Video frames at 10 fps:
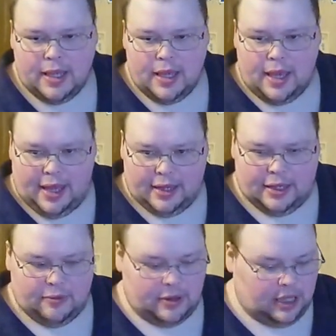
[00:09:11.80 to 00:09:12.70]
and
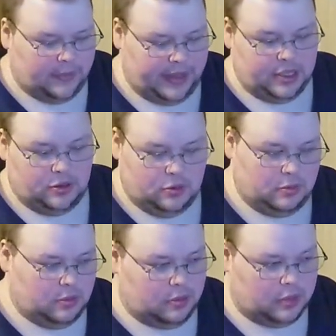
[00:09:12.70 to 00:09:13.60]
it would allow me
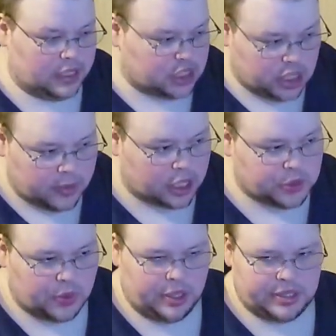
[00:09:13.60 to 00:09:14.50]
to get some
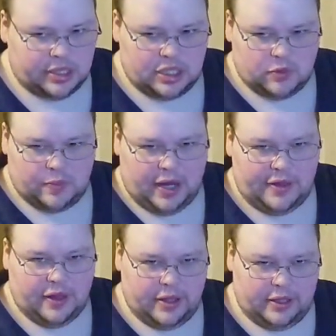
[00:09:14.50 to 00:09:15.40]
experience, at least with
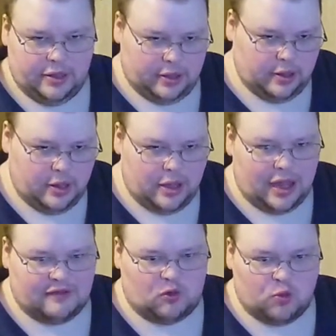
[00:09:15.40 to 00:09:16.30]
Python, in a
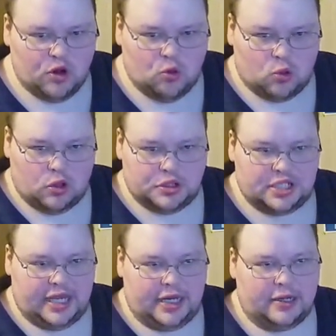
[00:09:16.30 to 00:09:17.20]
kind of a real-world
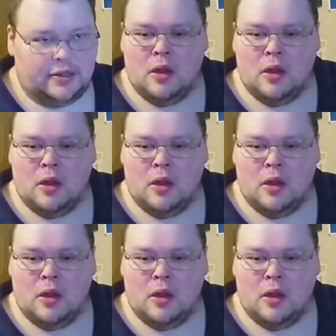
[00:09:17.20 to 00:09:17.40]
setting.